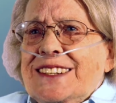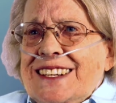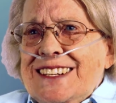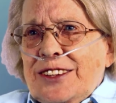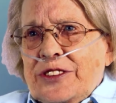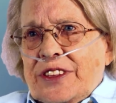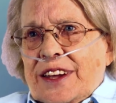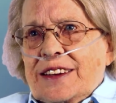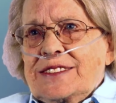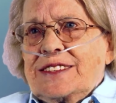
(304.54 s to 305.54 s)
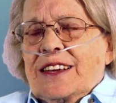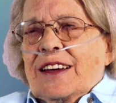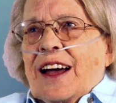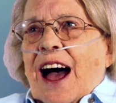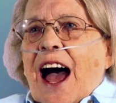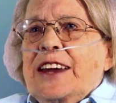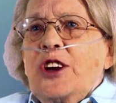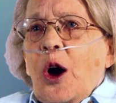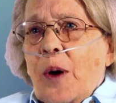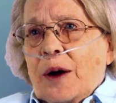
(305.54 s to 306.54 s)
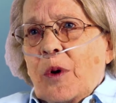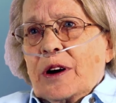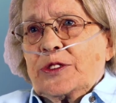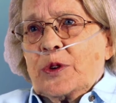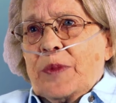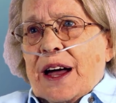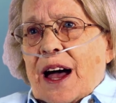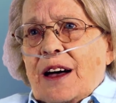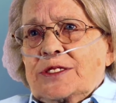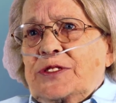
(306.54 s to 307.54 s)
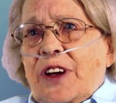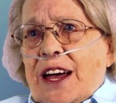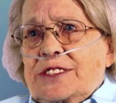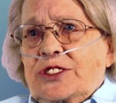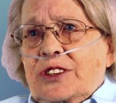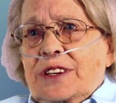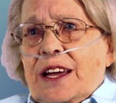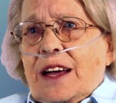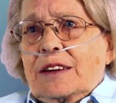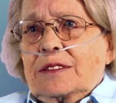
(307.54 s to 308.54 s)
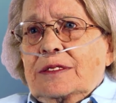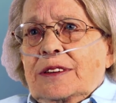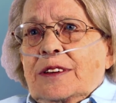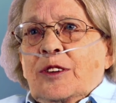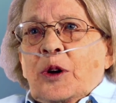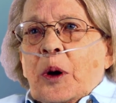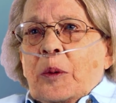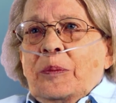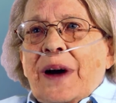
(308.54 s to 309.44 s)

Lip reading: little things. I know I walk through my house faster now,